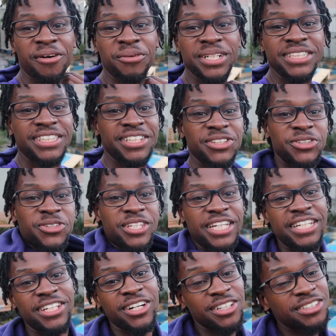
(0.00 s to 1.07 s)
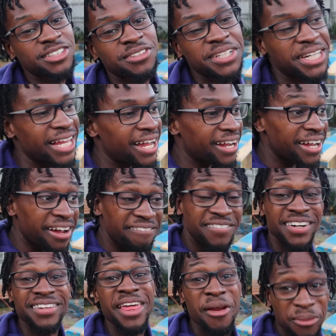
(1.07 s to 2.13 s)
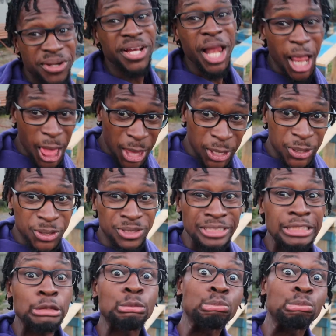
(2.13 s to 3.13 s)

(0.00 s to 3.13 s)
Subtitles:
went to the nursery, however they were closed.